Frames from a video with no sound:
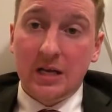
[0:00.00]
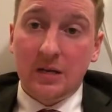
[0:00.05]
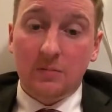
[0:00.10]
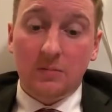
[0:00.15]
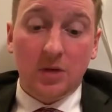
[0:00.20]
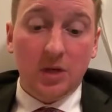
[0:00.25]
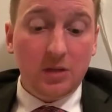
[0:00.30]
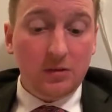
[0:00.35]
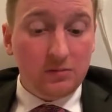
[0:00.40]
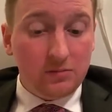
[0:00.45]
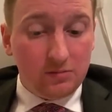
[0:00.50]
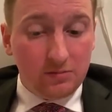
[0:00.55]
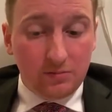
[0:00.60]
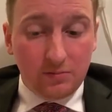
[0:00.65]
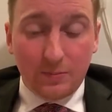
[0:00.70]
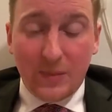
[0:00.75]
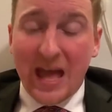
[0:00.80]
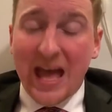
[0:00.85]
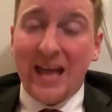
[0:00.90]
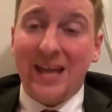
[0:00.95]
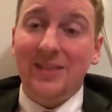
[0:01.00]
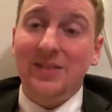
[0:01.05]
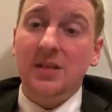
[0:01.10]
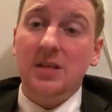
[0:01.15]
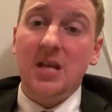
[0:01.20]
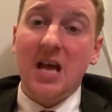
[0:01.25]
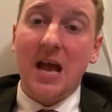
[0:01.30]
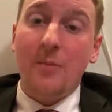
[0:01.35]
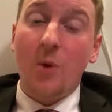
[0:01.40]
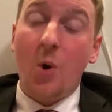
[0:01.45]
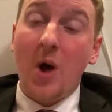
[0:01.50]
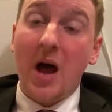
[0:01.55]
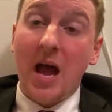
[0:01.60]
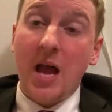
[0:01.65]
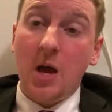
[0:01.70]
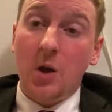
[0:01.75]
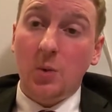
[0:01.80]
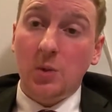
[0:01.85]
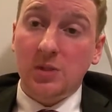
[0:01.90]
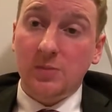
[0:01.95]
but Back at the time
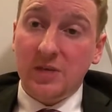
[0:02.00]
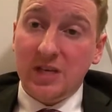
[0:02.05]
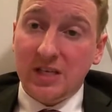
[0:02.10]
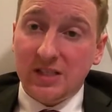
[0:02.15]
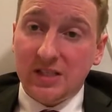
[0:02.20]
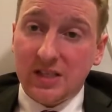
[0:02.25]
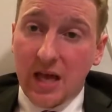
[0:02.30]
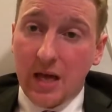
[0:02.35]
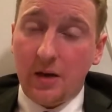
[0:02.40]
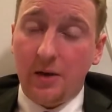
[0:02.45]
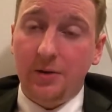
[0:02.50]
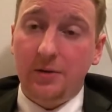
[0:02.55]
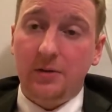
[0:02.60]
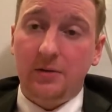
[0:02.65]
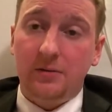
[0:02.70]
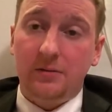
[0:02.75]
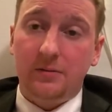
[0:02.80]
Ohio was being settled,